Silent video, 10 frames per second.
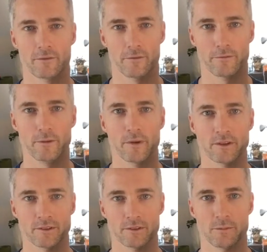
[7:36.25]
For
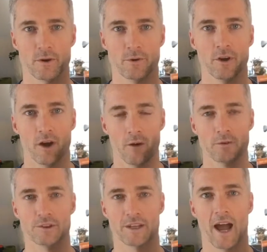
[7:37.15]
females, that's about
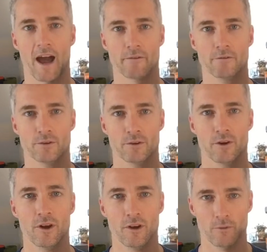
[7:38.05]
almost like half of your
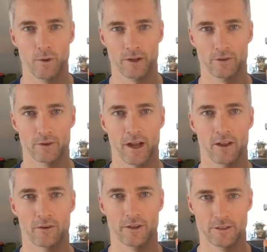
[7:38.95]
regular
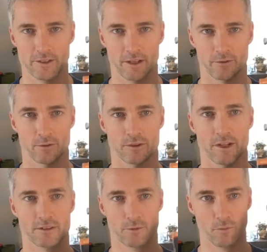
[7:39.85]
calorie intake throughout the
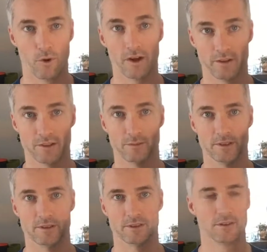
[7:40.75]
day. So one of these
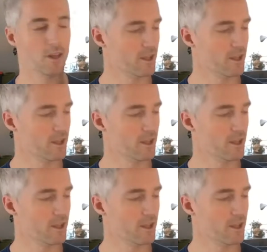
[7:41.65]
pizzas.